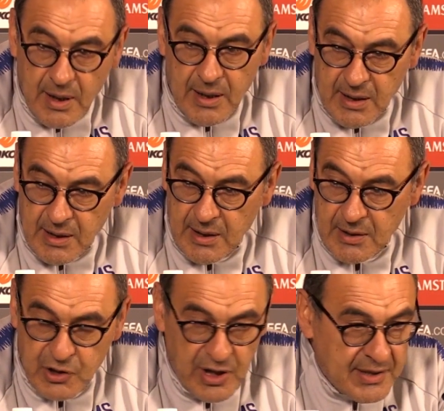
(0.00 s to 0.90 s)
Uh,
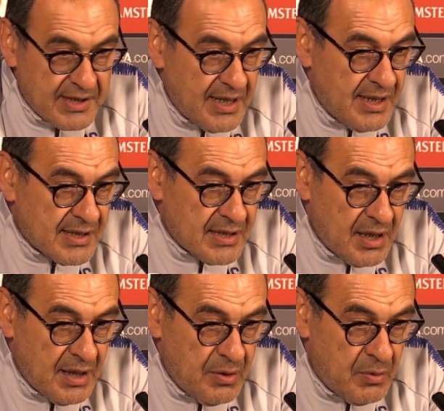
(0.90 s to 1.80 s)
Chelsea is
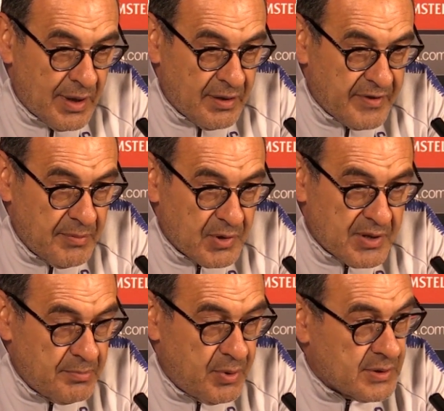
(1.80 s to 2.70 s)
uh, one of the
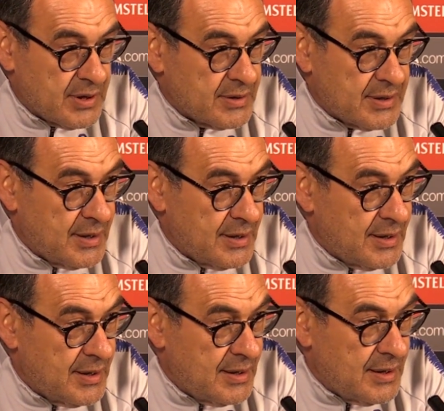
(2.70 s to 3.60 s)
most important
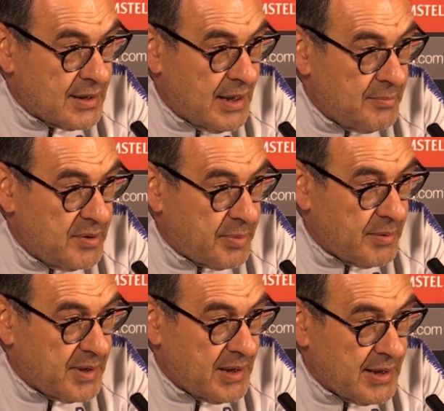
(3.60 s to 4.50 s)
uh, club in
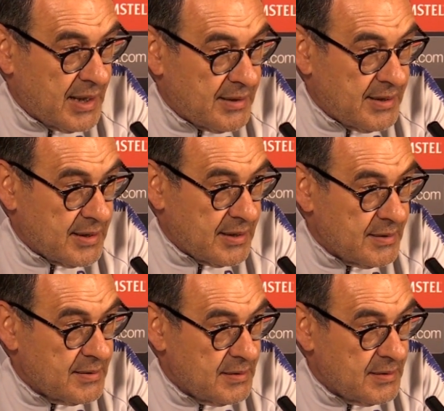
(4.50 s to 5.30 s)
Premier League, I think.